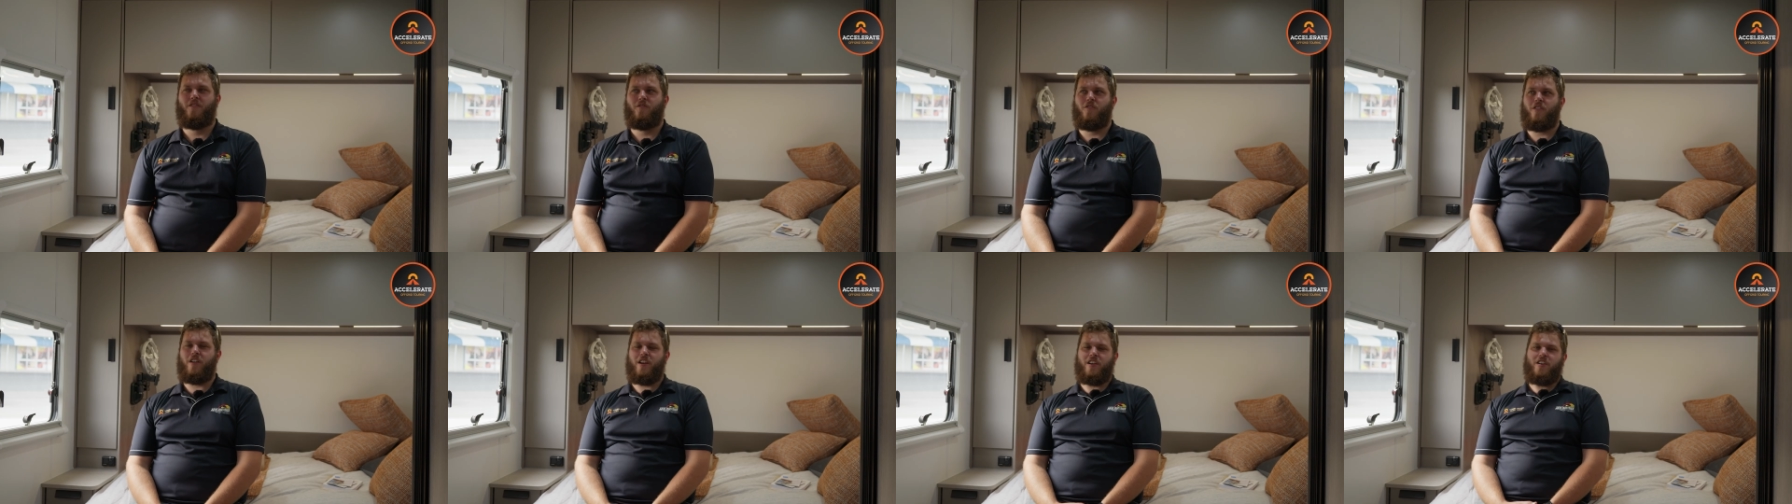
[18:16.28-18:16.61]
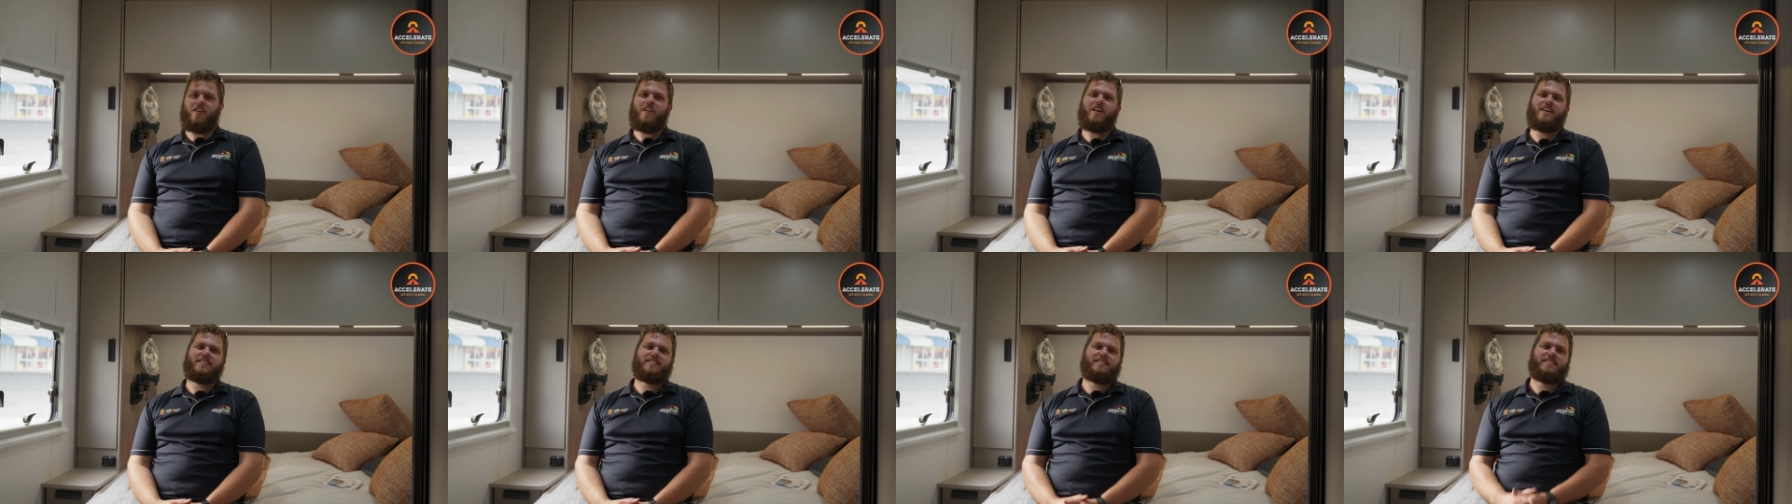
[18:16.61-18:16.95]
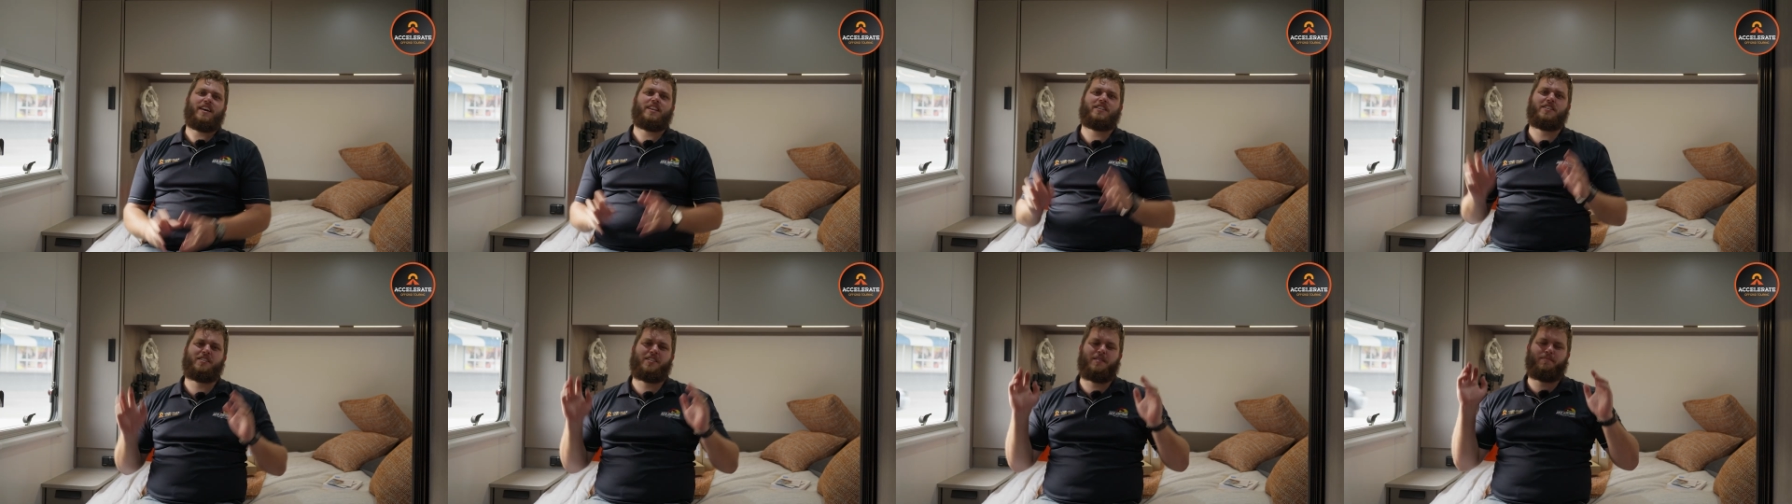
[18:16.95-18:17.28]
Alrighty guys,
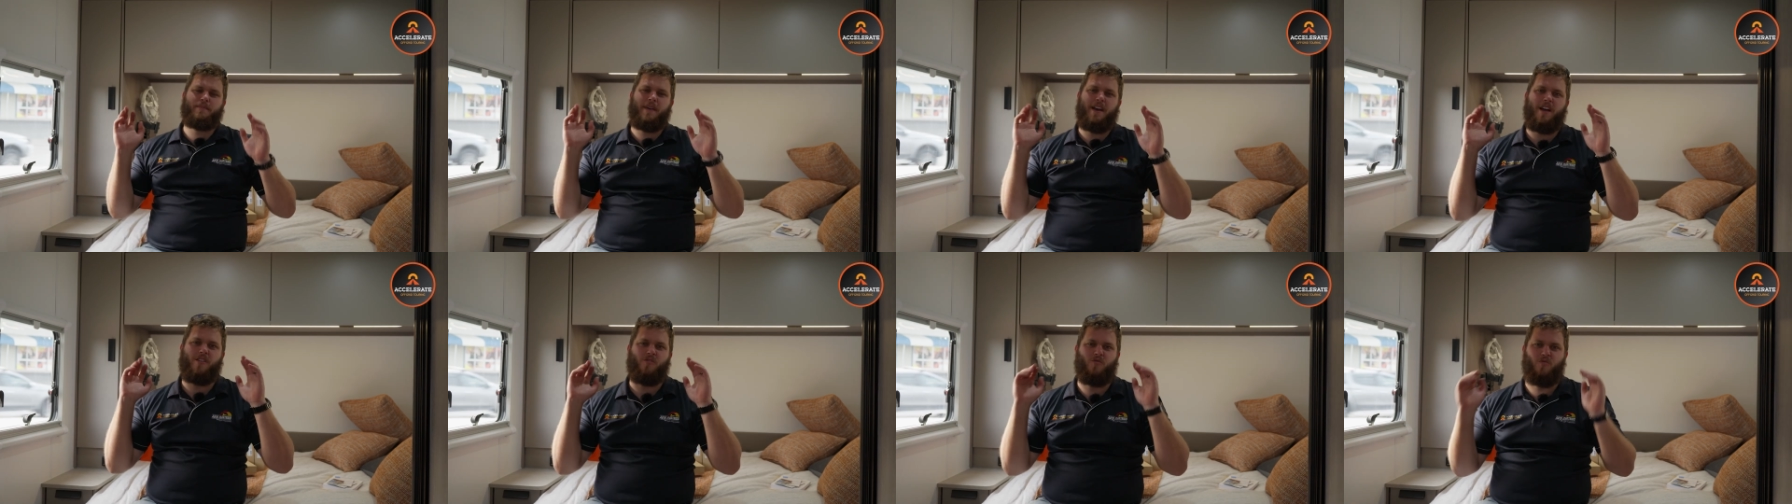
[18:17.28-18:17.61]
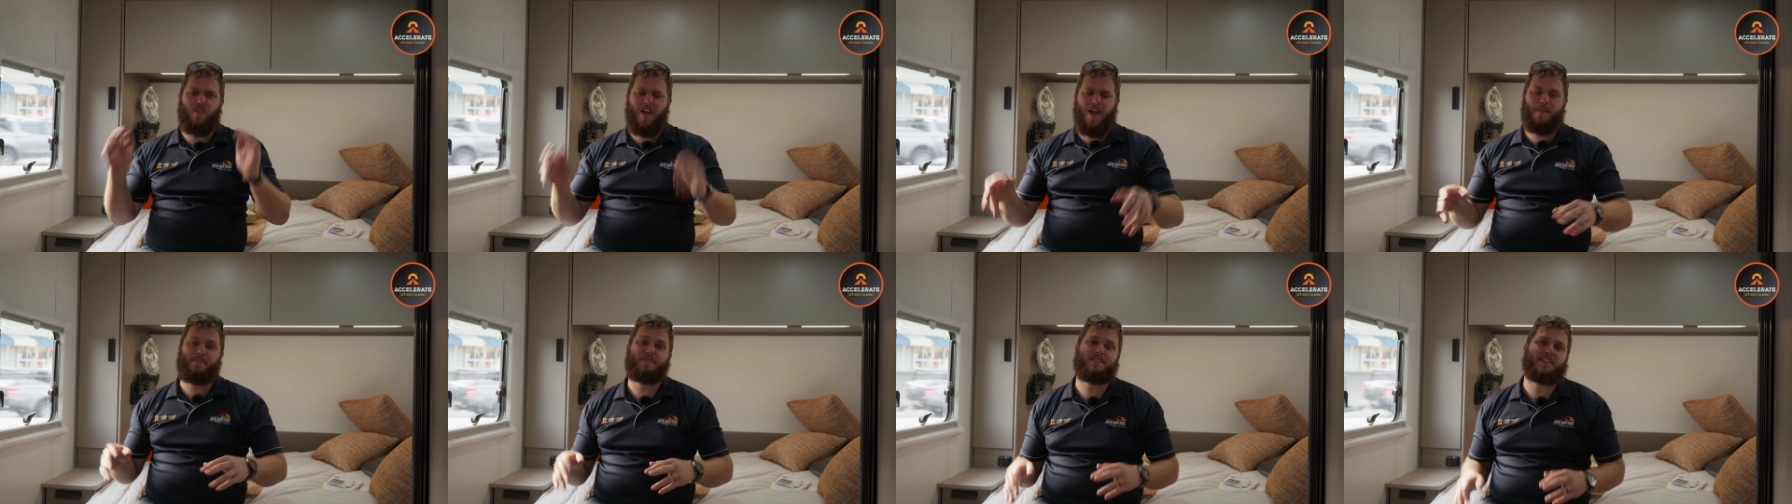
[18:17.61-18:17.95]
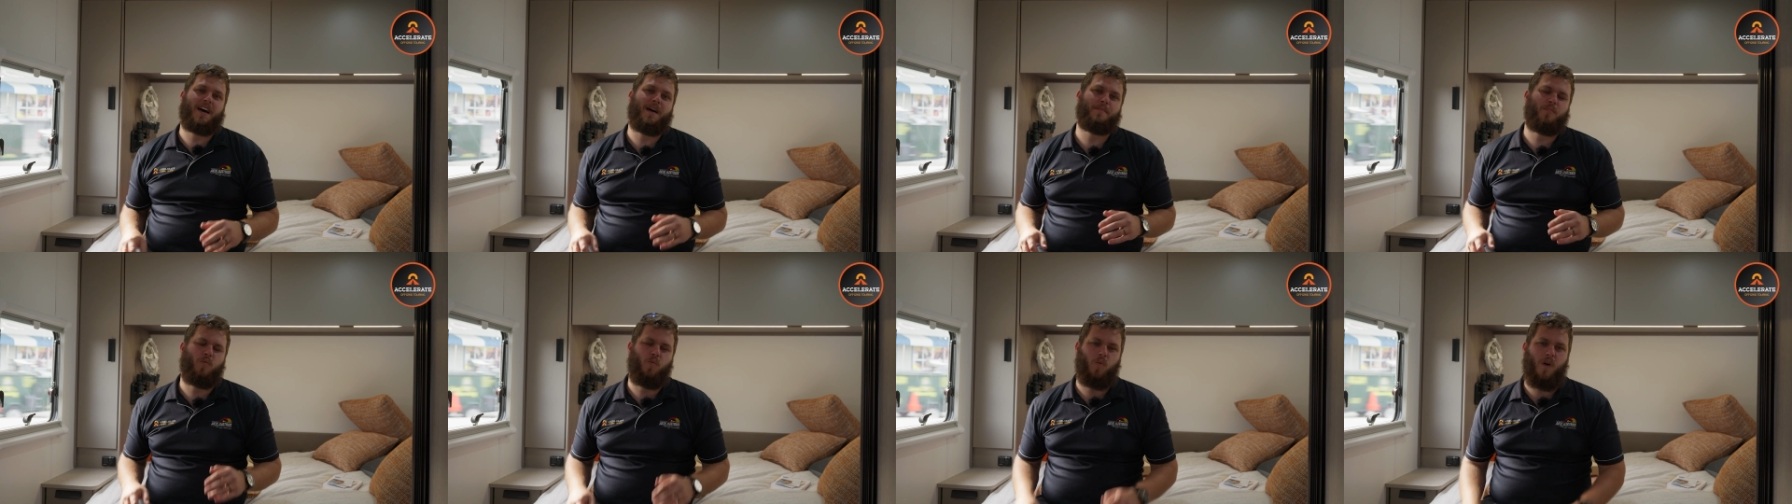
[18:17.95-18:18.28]
that just about wraps
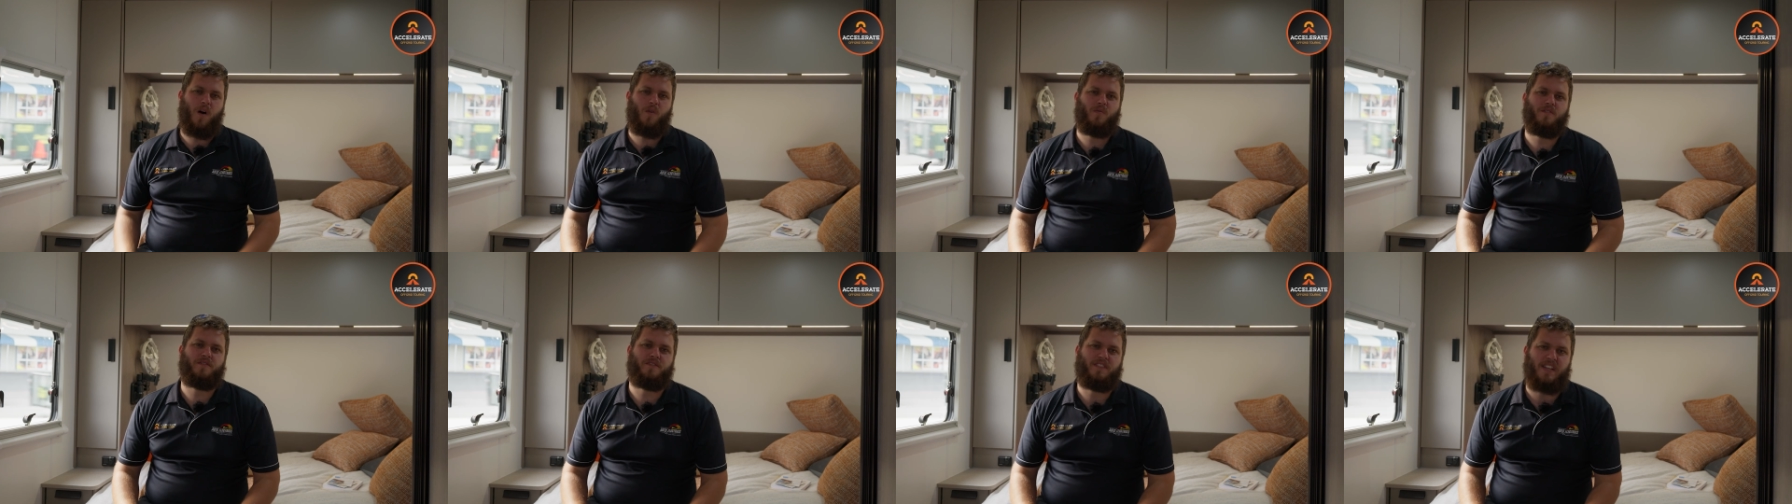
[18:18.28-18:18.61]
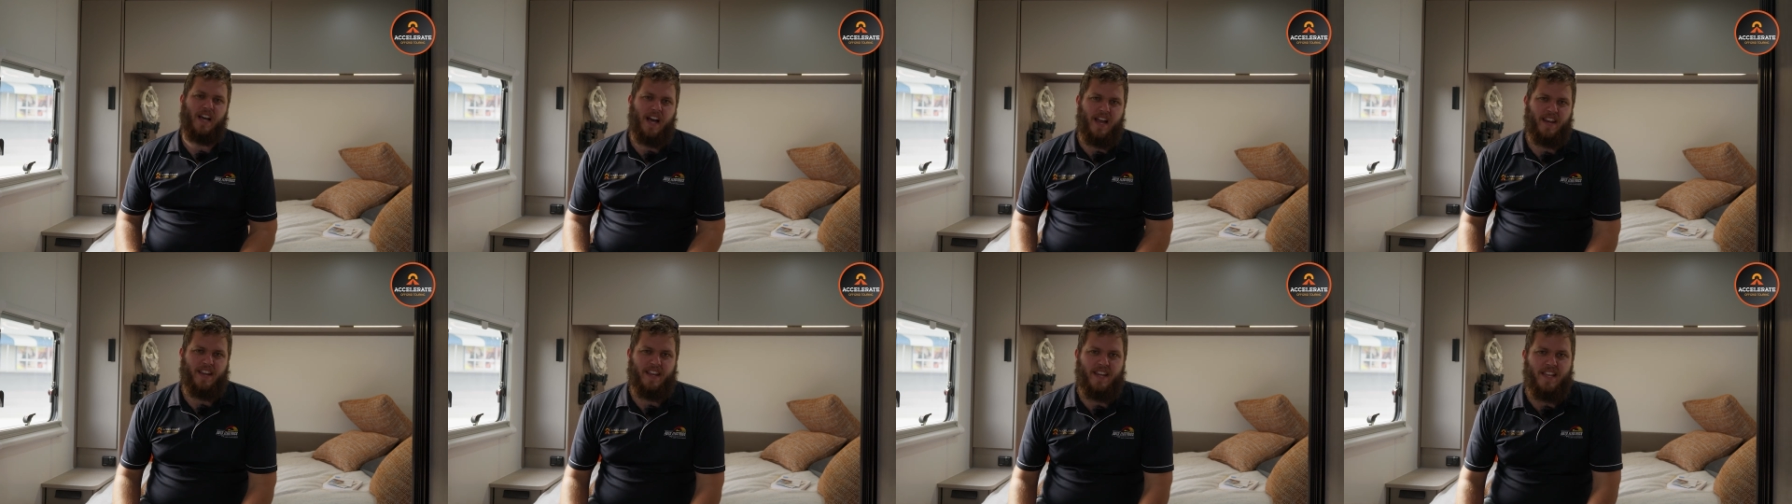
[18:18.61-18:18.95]
up what we've done